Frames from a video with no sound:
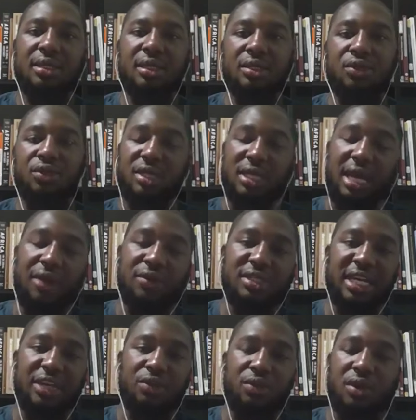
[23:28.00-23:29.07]
to the
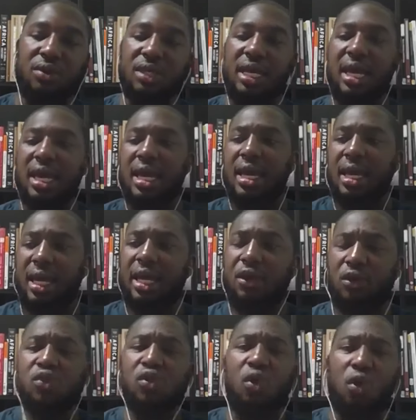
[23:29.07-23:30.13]
outside world. And
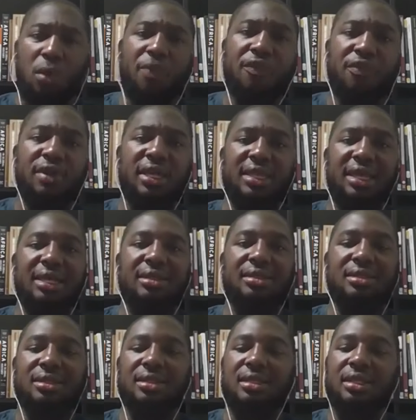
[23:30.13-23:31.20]
also hopefully
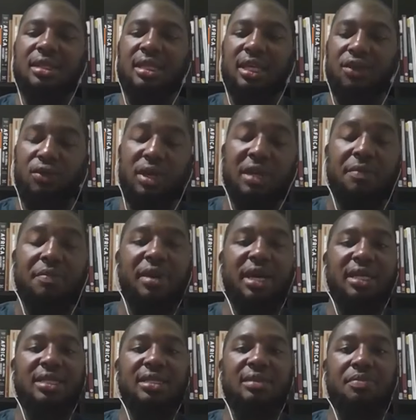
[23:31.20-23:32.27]
that the ruling
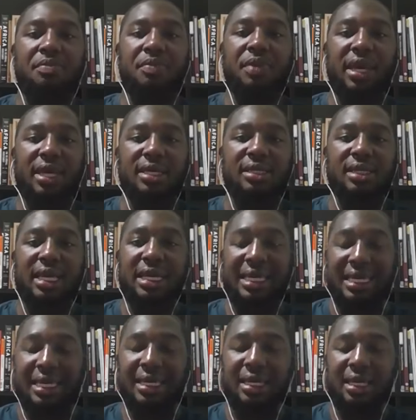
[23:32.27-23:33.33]
party pays an
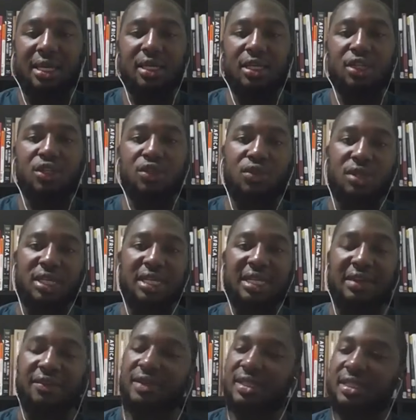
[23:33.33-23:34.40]
ear to the
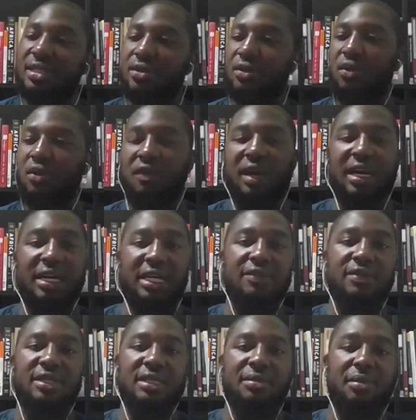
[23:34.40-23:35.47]
grievances of
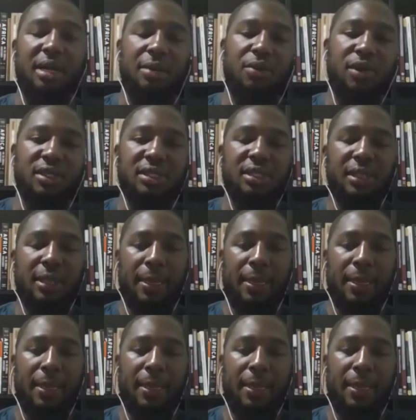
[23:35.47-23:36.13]
aggrieved Zimbabweans.